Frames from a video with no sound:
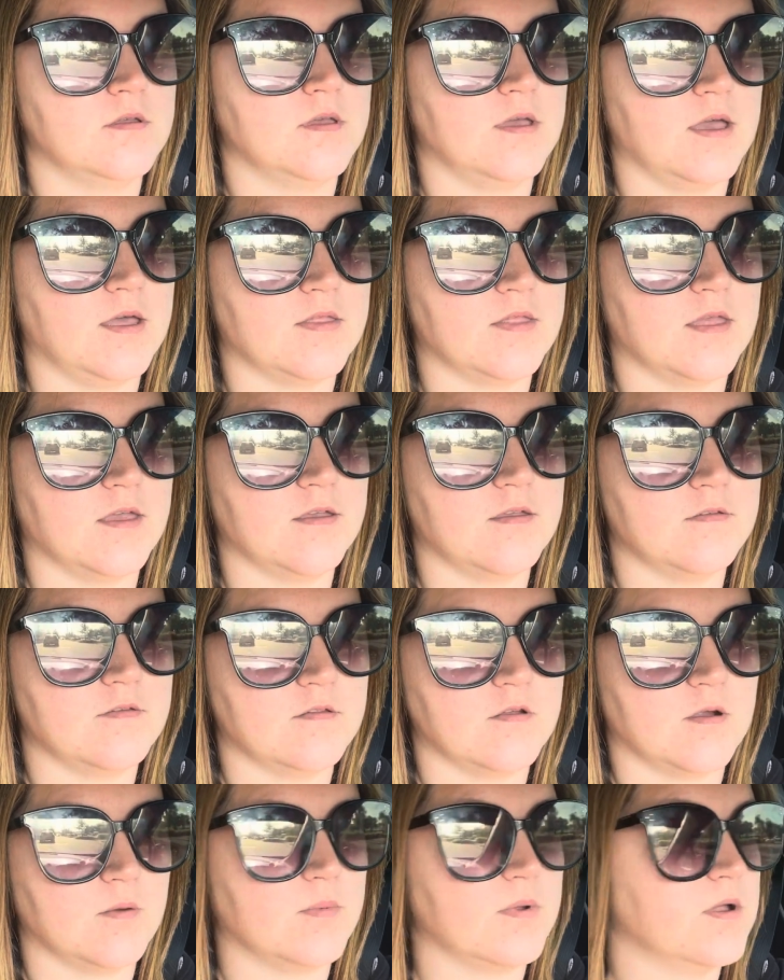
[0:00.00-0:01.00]
at that
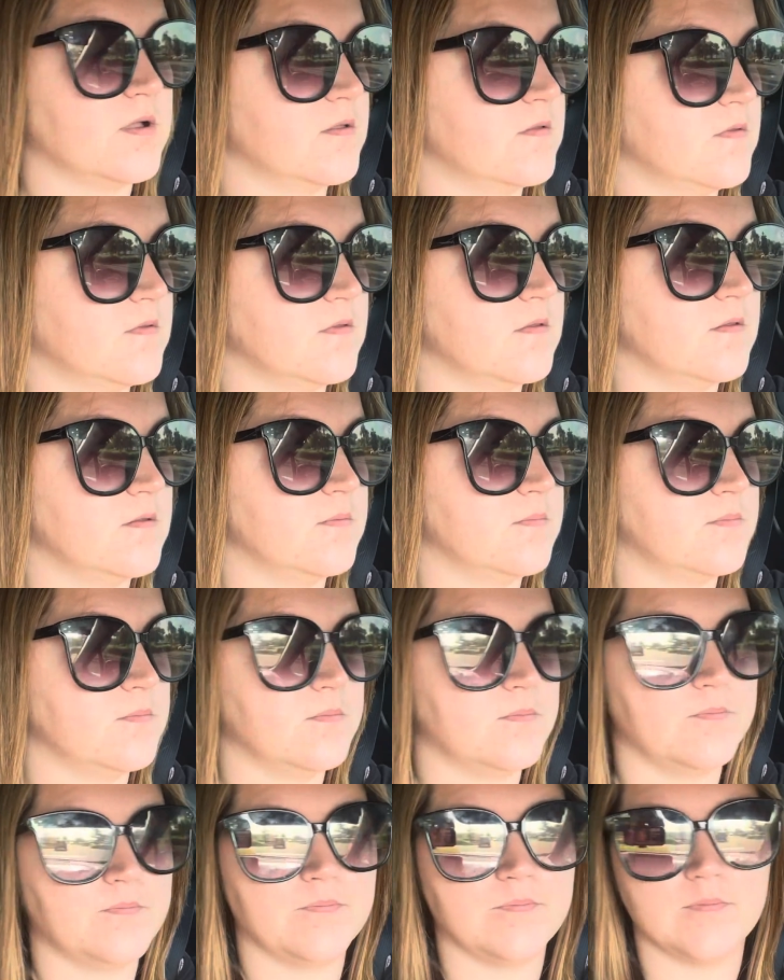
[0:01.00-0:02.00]
Starbucks
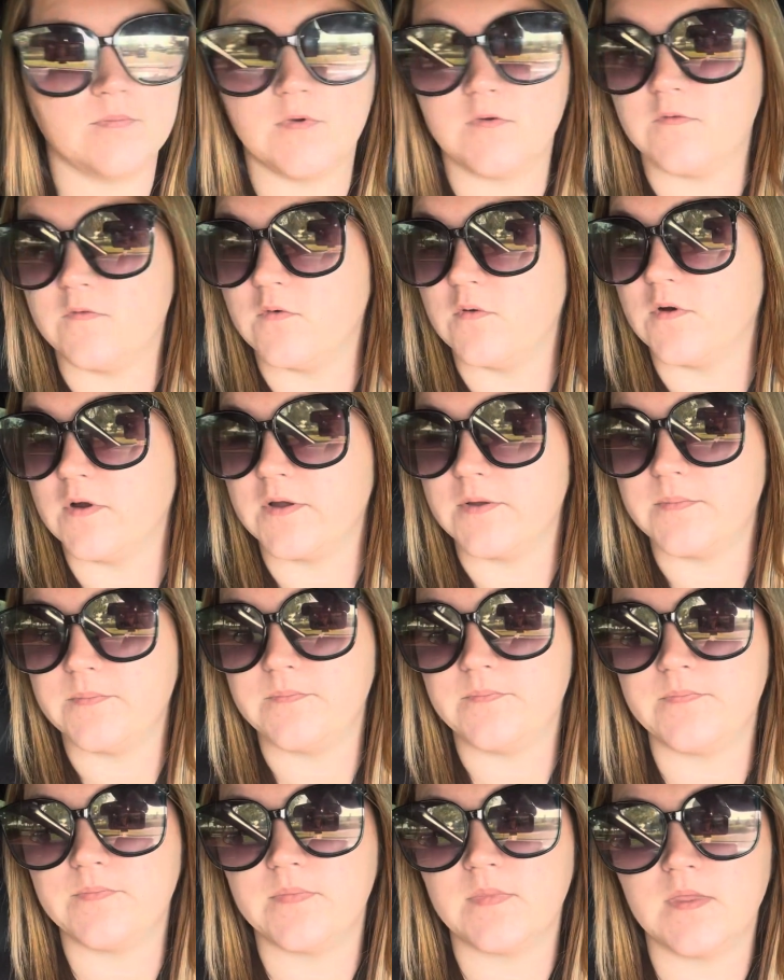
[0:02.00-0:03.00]
before.
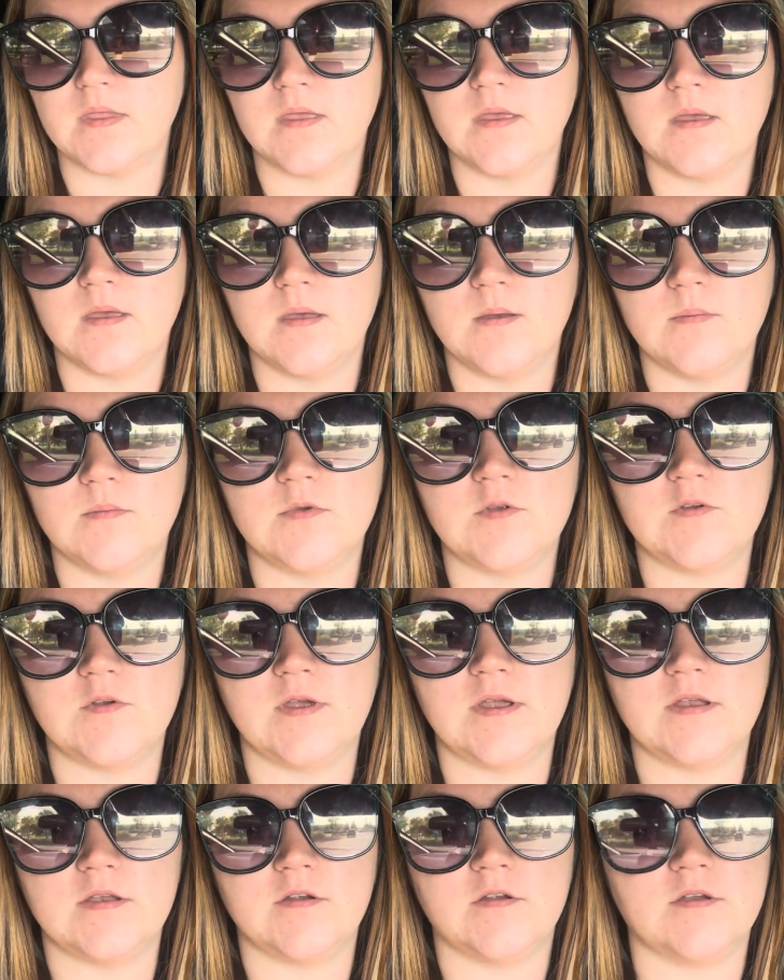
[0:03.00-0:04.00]
I'm
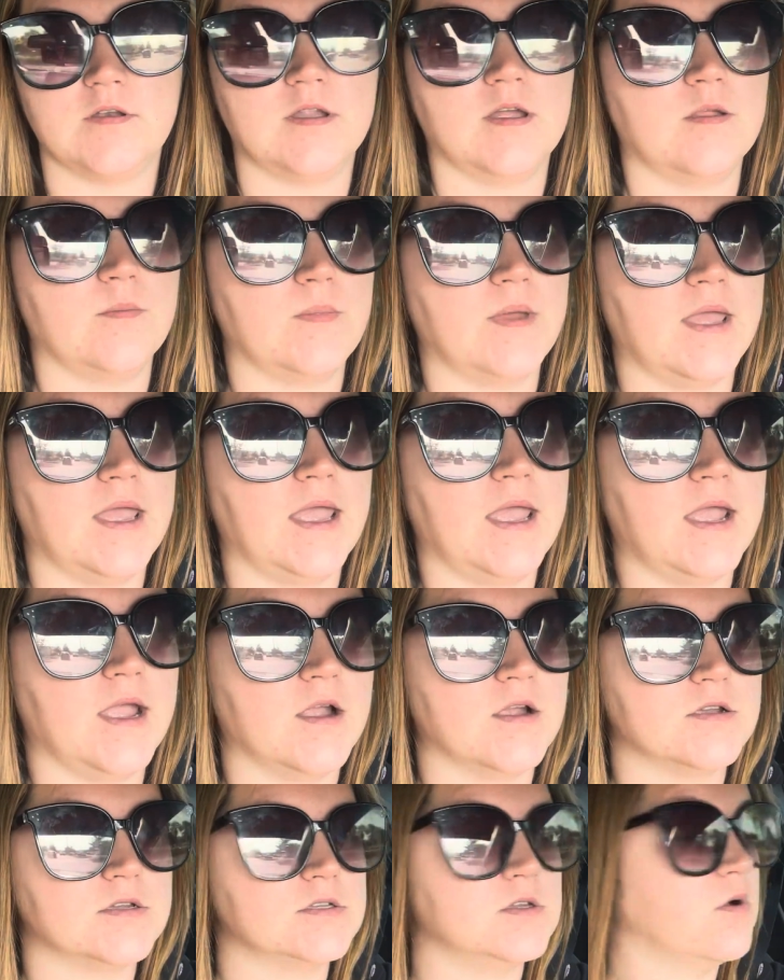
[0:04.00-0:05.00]
trying to turn down my
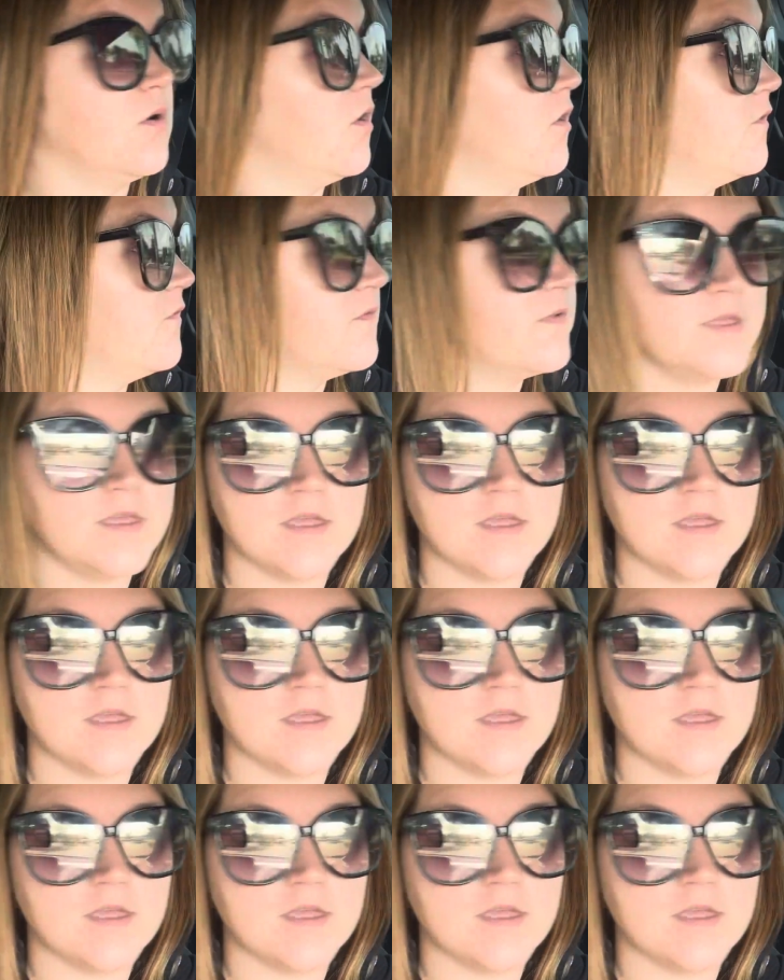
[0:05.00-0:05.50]
air, so hopefully